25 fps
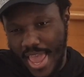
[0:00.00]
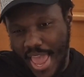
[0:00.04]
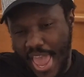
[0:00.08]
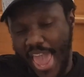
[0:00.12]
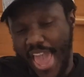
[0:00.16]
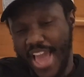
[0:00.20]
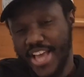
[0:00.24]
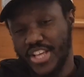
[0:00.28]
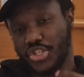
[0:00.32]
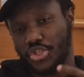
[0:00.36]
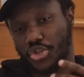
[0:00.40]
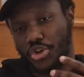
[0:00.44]

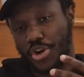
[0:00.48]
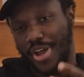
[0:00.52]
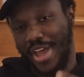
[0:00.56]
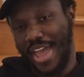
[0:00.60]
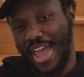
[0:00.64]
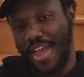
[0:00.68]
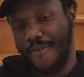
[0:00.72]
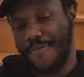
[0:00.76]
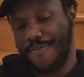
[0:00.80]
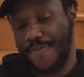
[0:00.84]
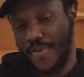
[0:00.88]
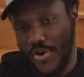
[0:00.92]
extra
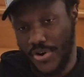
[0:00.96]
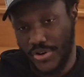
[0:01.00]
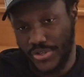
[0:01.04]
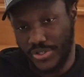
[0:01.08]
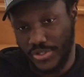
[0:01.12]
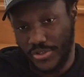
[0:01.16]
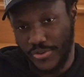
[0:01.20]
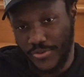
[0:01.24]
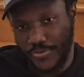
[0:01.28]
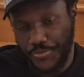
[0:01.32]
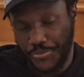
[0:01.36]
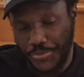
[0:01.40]

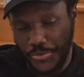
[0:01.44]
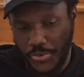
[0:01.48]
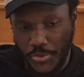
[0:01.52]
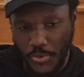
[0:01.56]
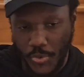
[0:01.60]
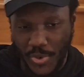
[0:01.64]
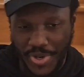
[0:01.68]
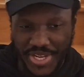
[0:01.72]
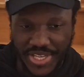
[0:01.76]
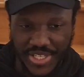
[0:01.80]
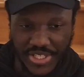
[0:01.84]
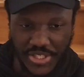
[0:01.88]
effort
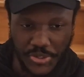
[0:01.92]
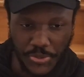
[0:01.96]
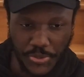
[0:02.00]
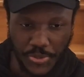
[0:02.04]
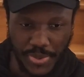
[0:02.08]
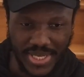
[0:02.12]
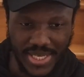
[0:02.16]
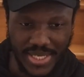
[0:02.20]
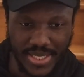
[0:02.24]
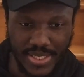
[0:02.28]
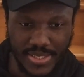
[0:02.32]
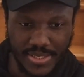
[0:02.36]
when he
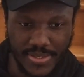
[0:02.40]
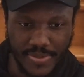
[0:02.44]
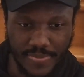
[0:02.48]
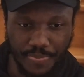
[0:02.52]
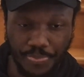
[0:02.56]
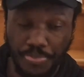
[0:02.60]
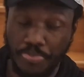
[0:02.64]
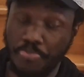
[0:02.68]
speaks.